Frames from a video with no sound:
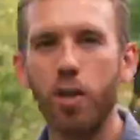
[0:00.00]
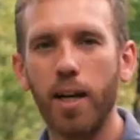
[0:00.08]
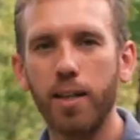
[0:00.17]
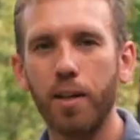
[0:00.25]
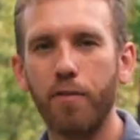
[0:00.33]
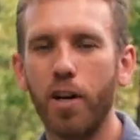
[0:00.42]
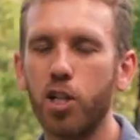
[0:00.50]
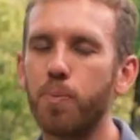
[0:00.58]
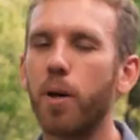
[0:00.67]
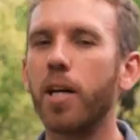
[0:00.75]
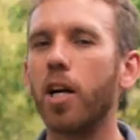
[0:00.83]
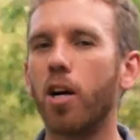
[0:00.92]
or net the fish.
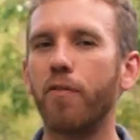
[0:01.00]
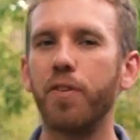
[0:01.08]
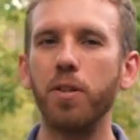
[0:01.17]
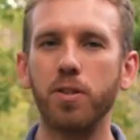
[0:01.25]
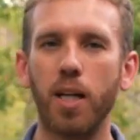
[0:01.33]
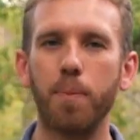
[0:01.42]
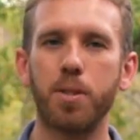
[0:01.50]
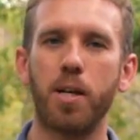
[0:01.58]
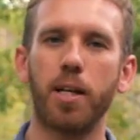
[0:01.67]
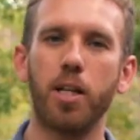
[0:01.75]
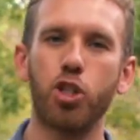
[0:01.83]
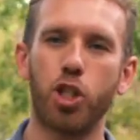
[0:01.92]
But here are a few tips
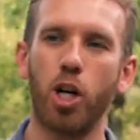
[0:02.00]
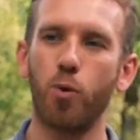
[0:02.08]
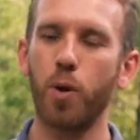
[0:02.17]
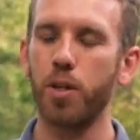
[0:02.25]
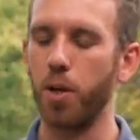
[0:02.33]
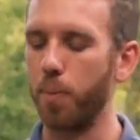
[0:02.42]
that I can share with